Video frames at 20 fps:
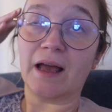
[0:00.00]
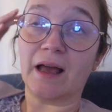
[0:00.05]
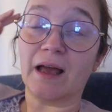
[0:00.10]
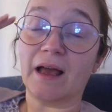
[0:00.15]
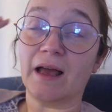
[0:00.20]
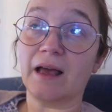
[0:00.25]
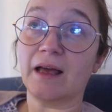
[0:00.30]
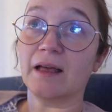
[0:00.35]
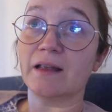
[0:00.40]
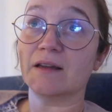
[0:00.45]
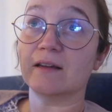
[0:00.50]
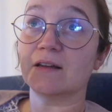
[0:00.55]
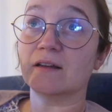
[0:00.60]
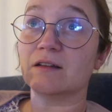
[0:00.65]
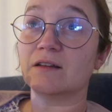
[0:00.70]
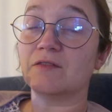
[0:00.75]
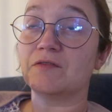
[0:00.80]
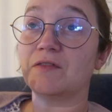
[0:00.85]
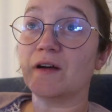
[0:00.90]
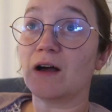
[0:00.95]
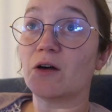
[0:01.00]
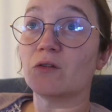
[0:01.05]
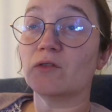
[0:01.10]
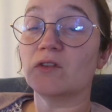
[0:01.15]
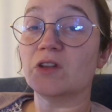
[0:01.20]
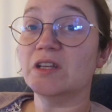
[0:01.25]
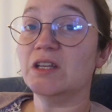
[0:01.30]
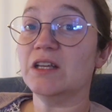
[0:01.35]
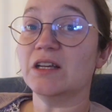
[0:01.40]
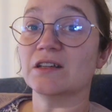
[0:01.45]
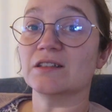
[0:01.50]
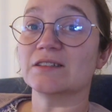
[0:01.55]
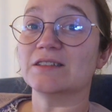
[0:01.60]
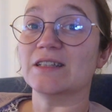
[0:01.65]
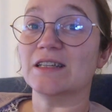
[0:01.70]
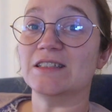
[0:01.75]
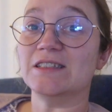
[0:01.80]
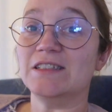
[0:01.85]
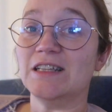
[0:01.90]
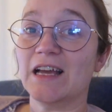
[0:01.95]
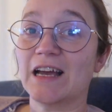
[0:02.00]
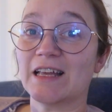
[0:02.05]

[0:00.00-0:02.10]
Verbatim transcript: and found the years that she